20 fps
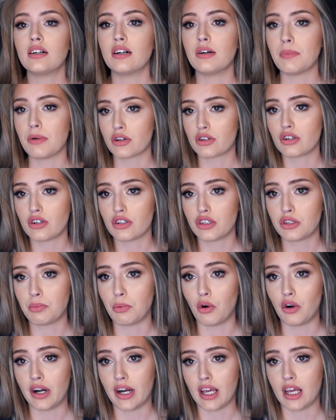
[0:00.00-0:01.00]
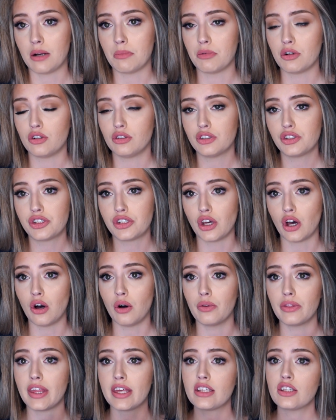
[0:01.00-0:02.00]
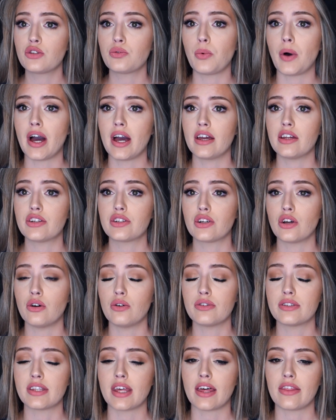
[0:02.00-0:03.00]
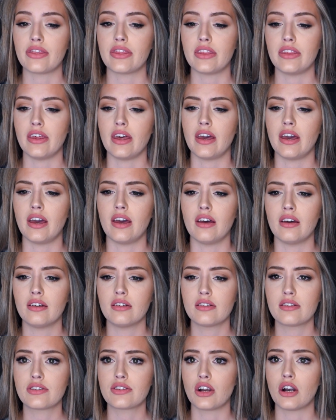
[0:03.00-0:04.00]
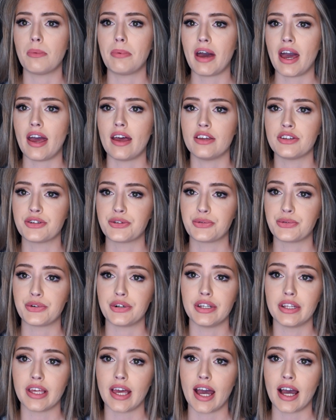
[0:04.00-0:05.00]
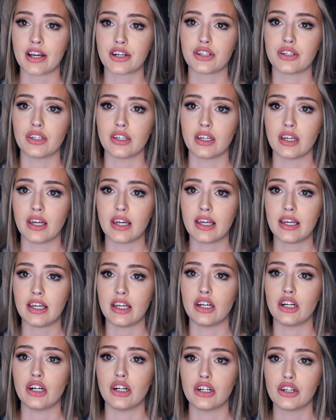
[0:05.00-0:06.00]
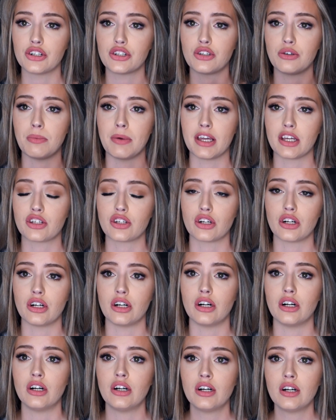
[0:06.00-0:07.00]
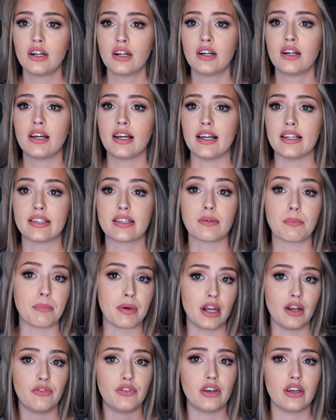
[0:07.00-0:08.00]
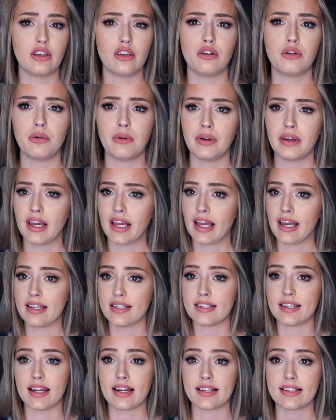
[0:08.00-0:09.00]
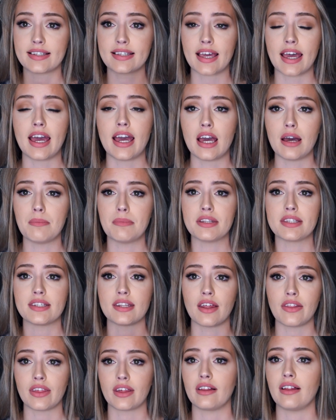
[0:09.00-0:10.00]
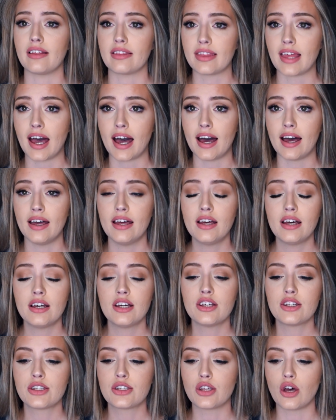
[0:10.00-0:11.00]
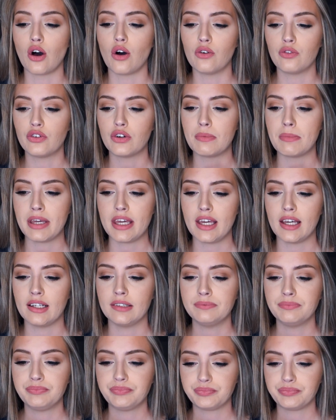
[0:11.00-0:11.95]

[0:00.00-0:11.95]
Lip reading: emotional support animal. So this is why it shows that the CertaPet is really actually here to make sure it's benefiting you and it's not a scam. It's nothing like that. So for me,